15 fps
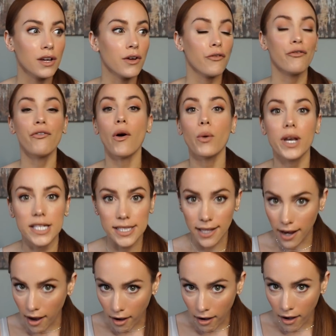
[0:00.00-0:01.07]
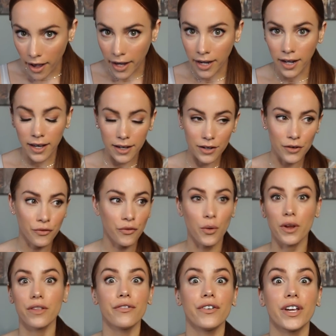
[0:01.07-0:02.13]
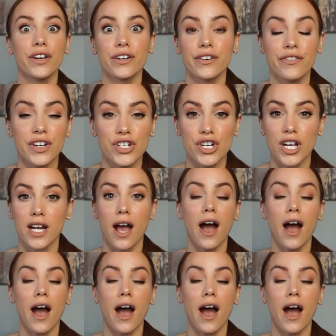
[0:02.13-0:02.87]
focusing on for the figure division.